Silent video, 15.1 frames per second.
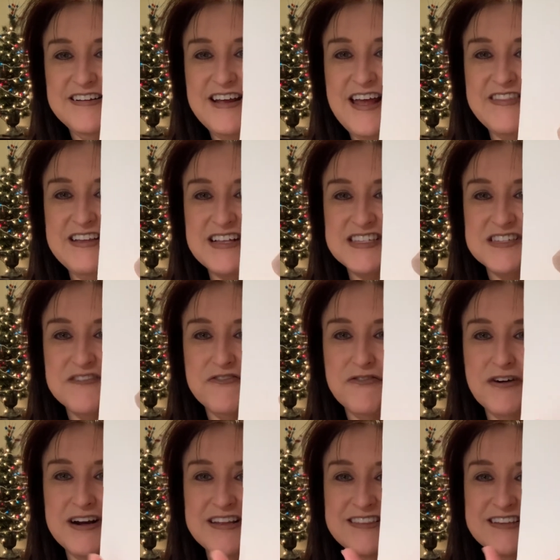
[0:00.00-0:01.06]
And that's the
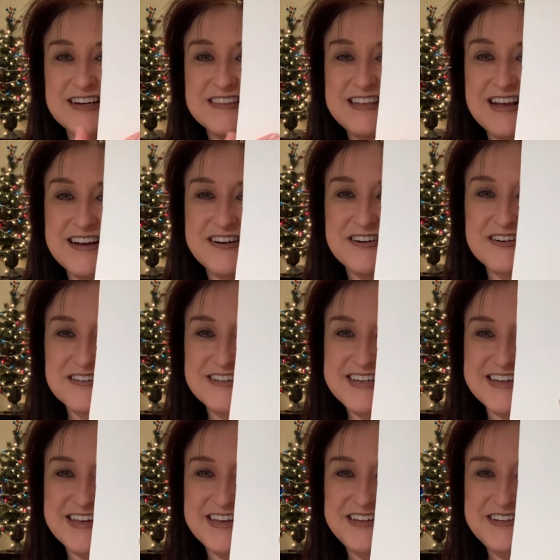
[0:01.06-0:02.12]
front. Look at that curly
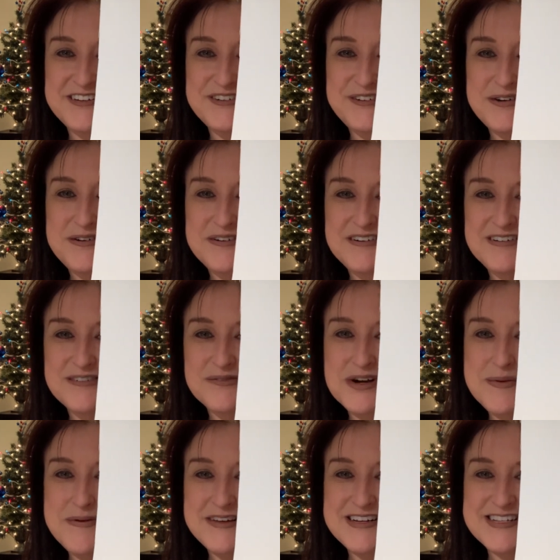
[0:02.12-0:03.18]
Q
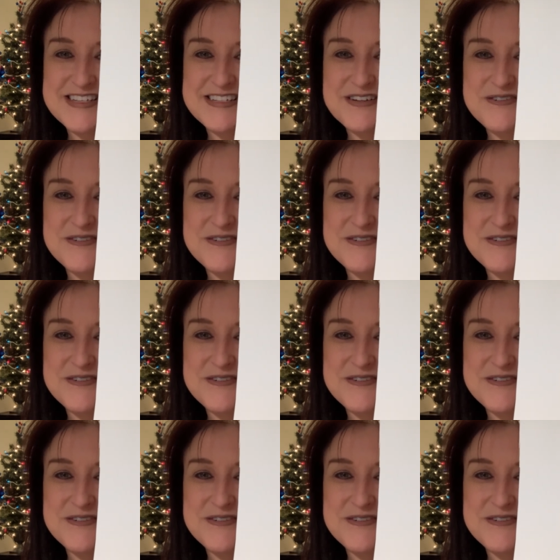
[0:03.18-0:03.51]
ribbon, it's so